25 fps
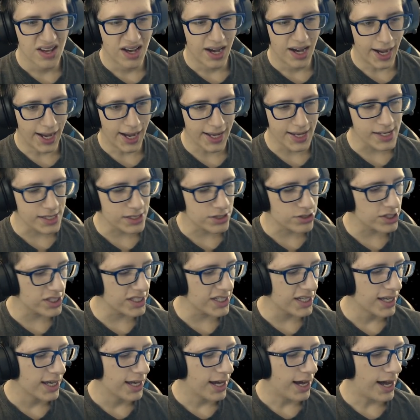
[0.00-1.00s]
I
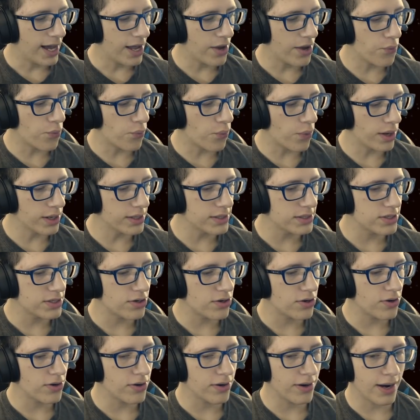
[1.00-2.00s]
actually, I
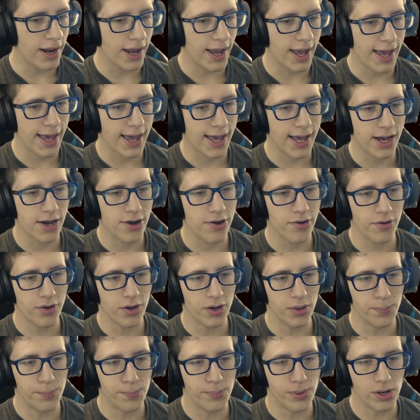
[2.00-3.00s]
wonder how
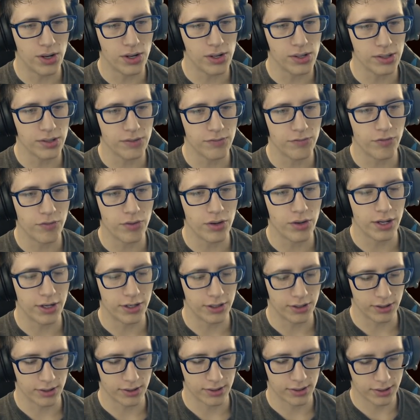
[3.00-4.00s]
a ball of
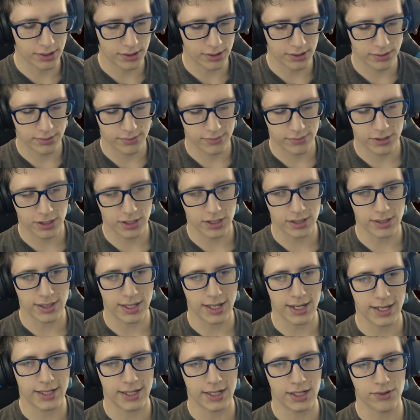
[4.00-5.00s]
water
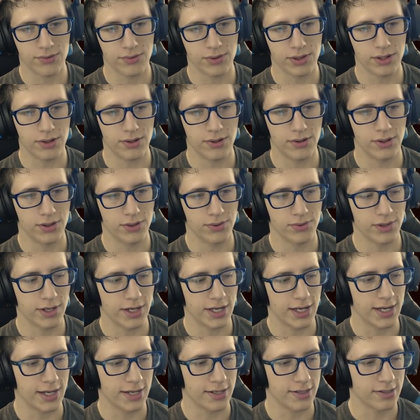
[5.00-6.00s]
colliding with Earth would
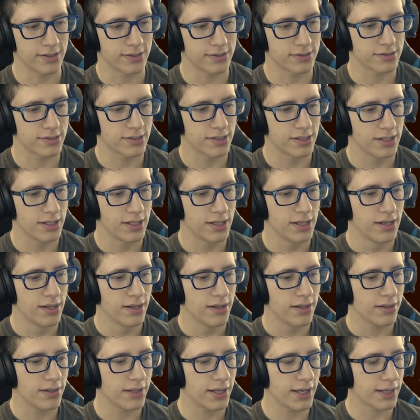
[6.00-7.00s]
act.
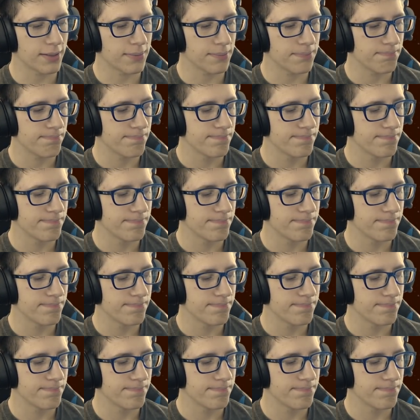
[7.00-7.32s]
Like,